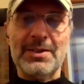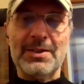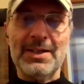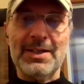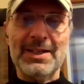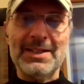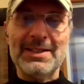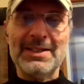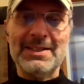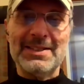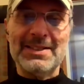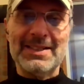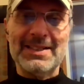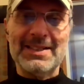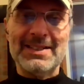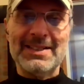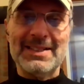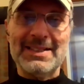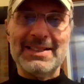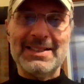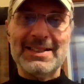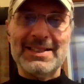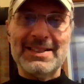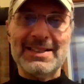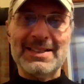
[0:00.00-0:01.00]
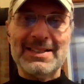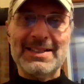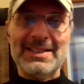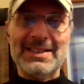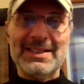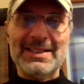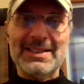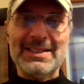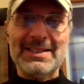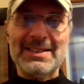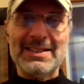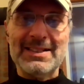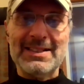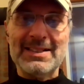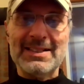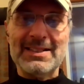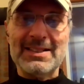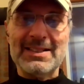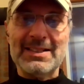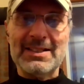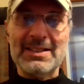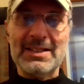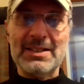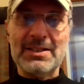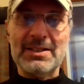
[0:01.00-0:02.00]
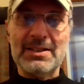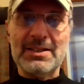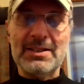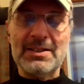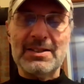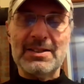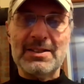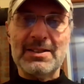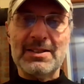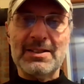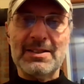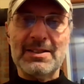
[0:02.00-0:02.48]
we made multiple changes during